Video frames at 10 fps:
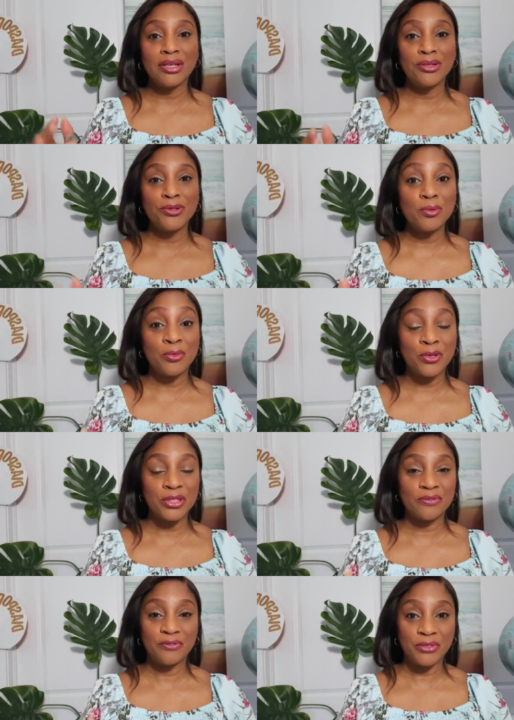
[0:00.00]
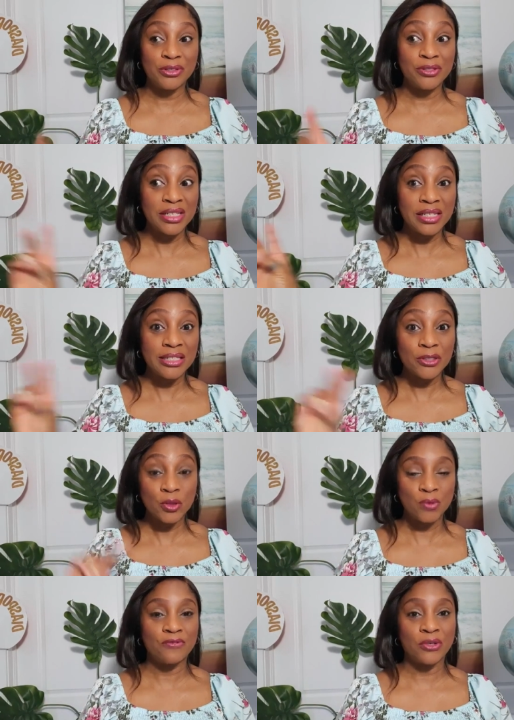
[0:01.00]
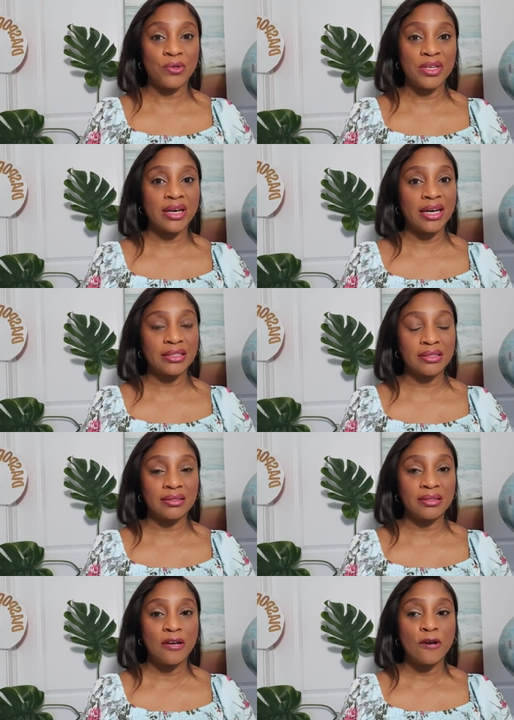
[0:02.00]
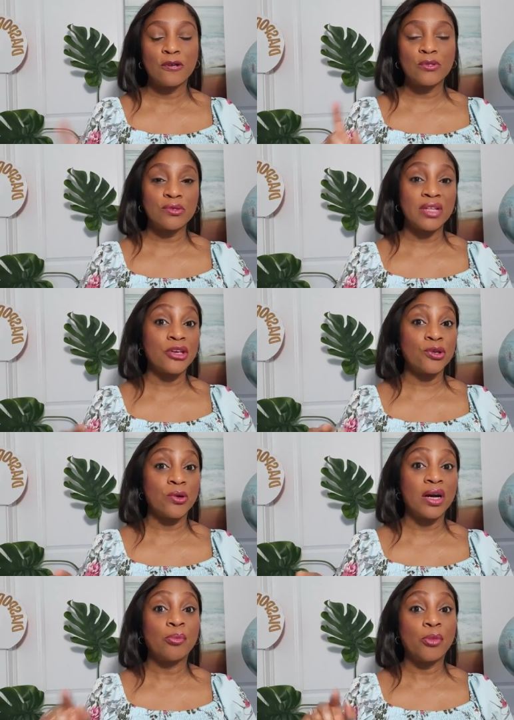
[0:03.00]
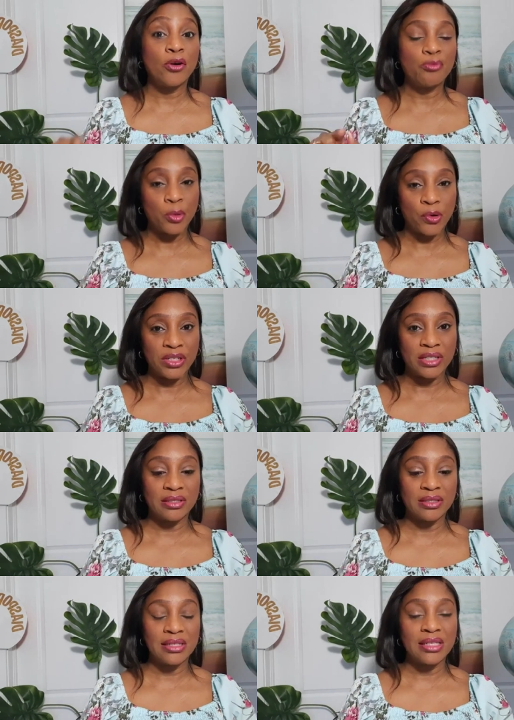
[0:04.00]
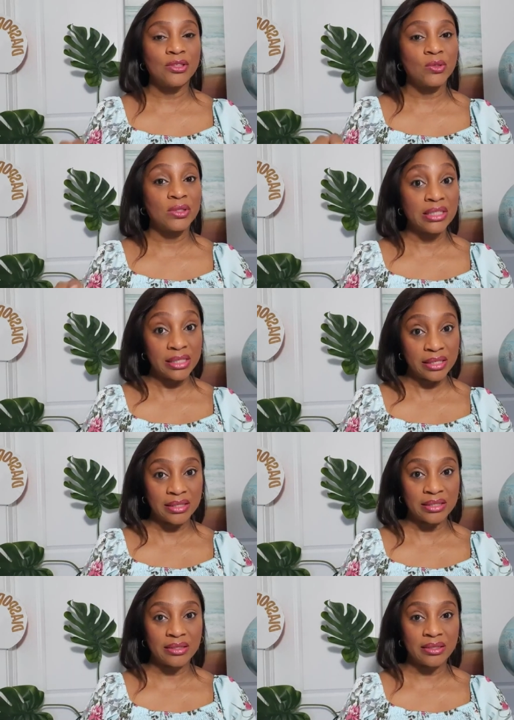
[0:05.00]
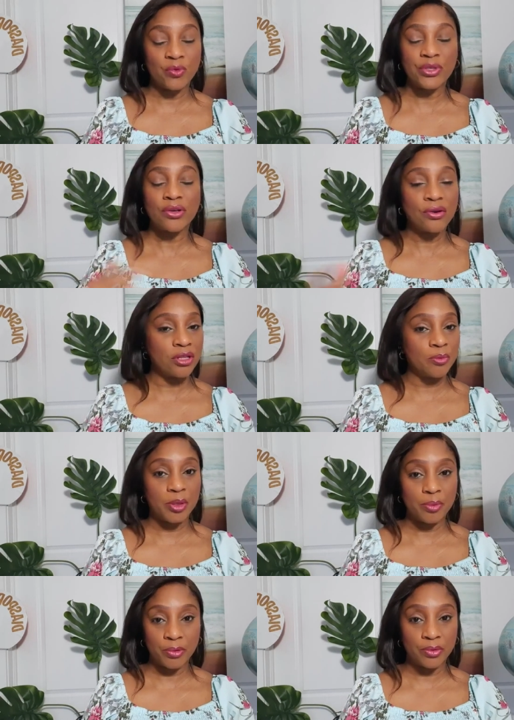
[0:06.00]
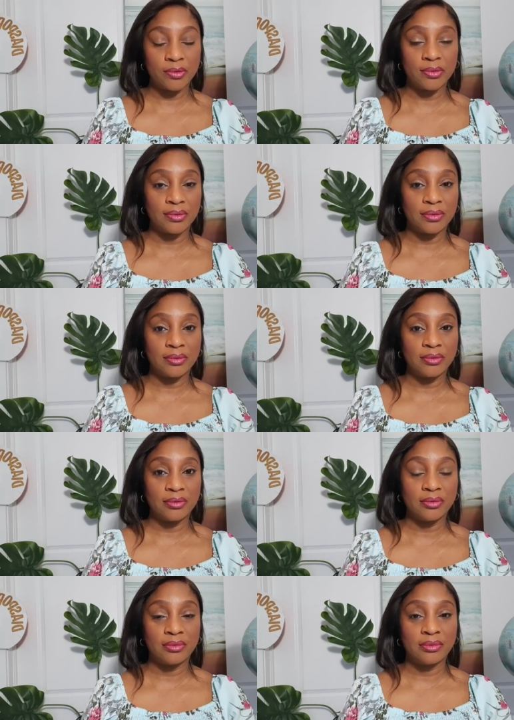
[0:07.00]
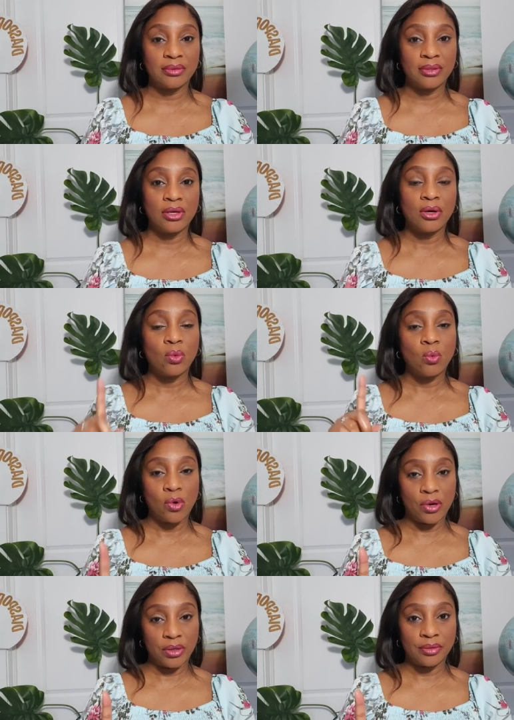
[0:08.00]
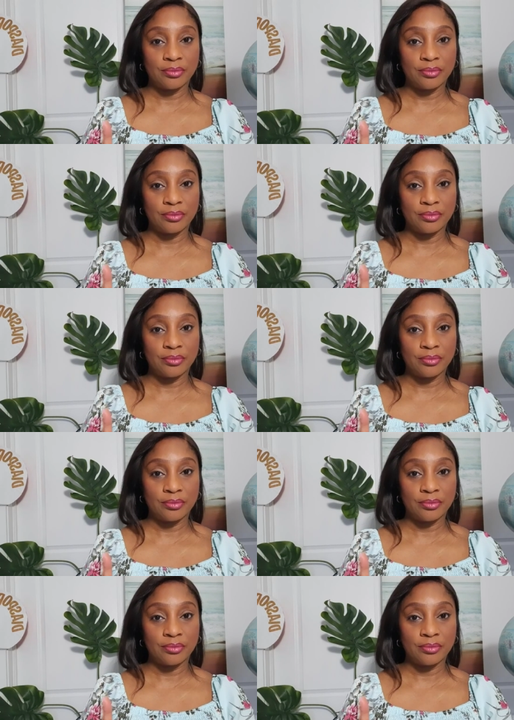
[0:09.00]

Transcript: You must fulfill these two following catches so that you are above board in your dealings with other people. 1.